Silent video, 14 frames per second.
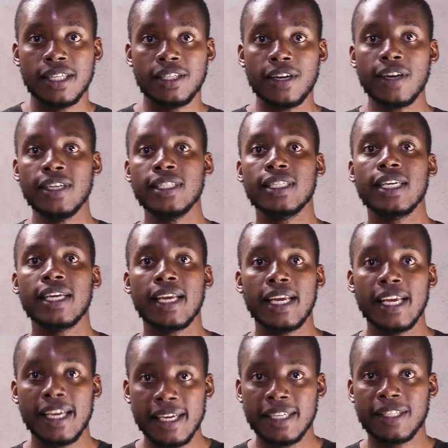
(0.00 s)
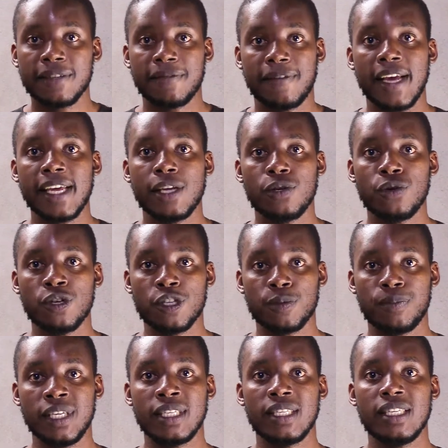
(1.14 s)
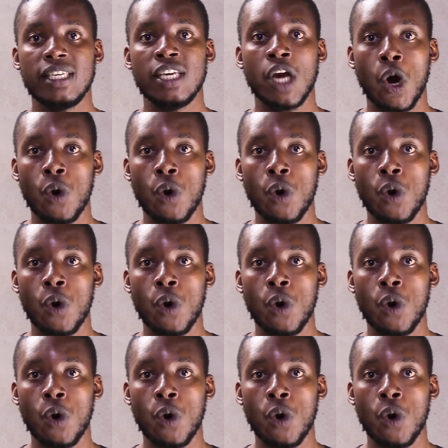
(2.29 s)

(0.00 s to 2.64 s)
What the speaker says: Charging is via USB-C